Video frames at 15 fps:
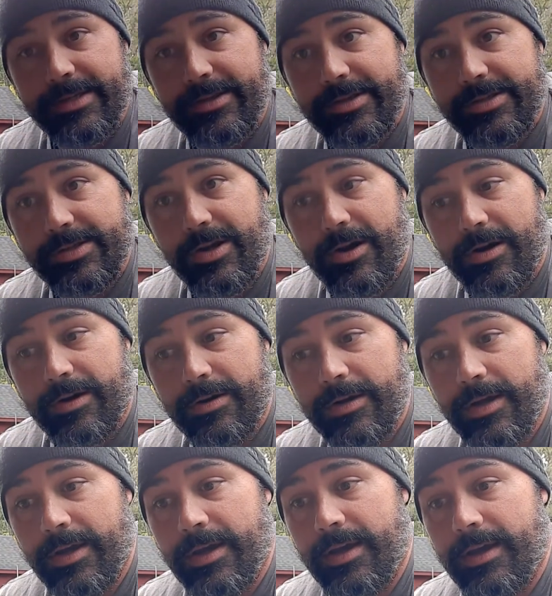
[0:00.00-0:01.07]
this car.
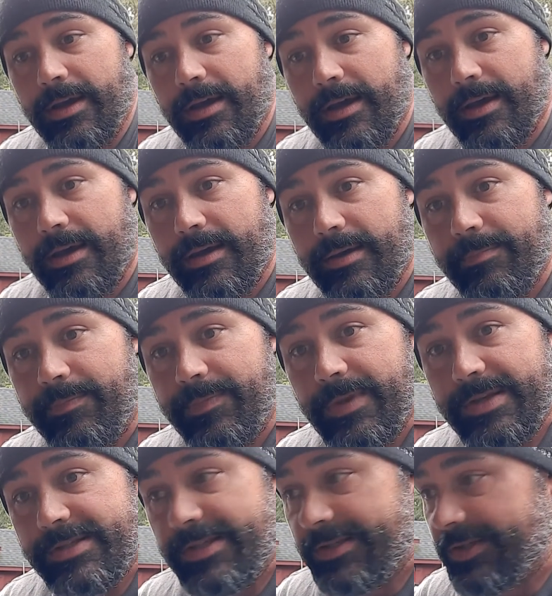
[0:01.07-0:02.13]

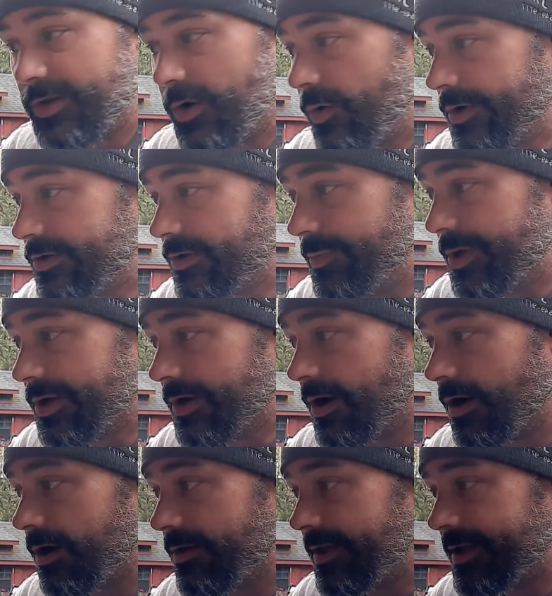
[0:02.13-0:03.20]
This is going to be a
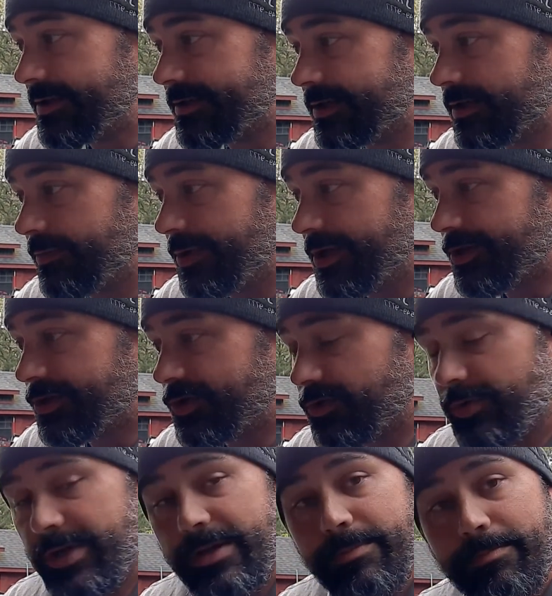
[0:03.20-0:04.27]
car that is going to be a
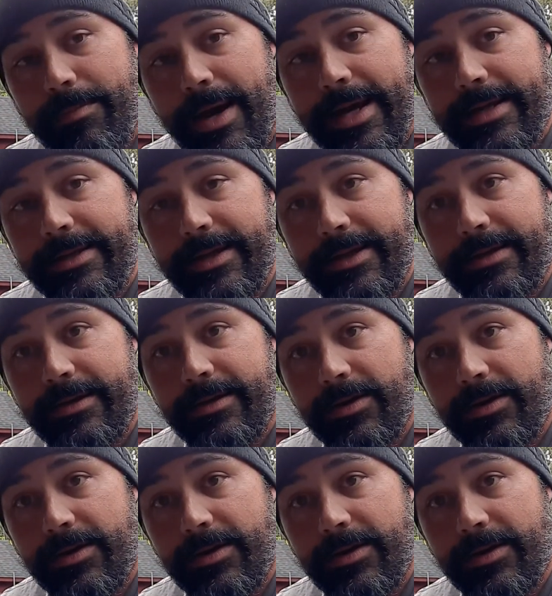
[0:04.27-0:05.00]
street-minded